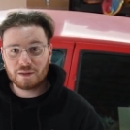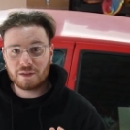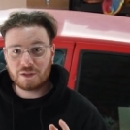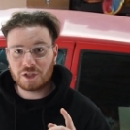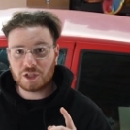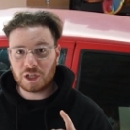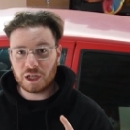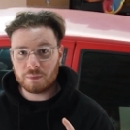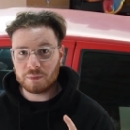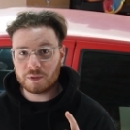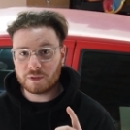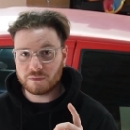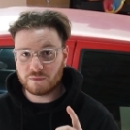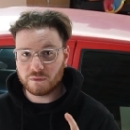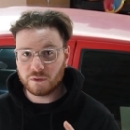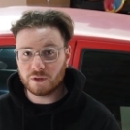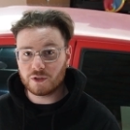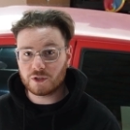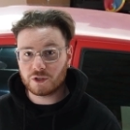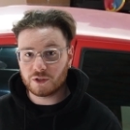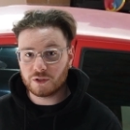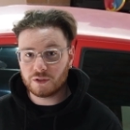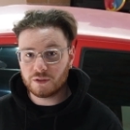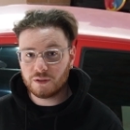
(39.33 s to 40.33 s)
the cheapest
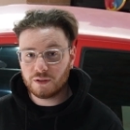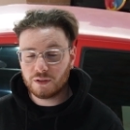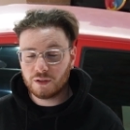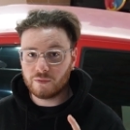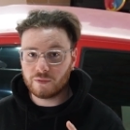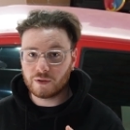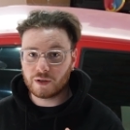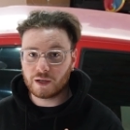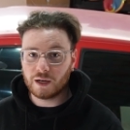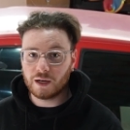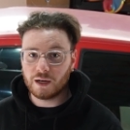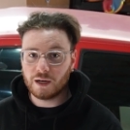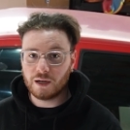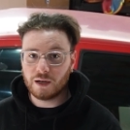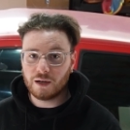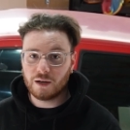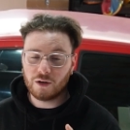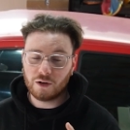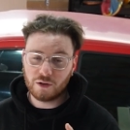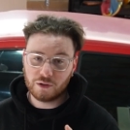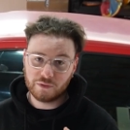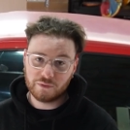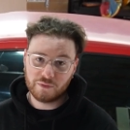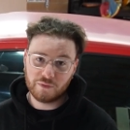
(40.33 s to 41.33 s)
version of a car
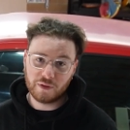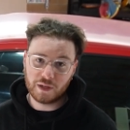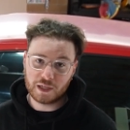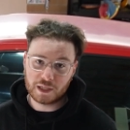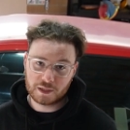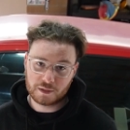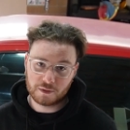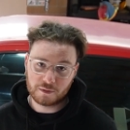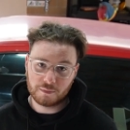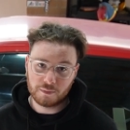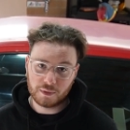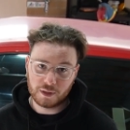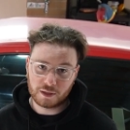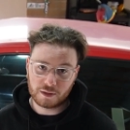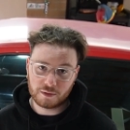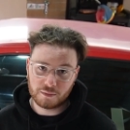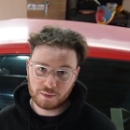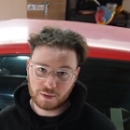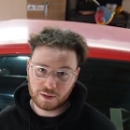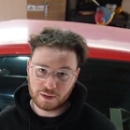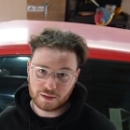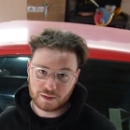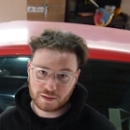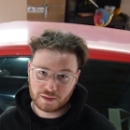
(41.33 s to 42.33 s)
on Facebook
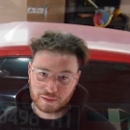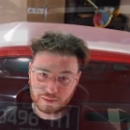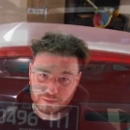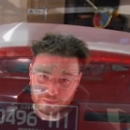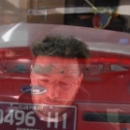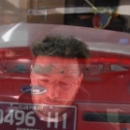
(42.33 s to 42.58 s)
Marketplace.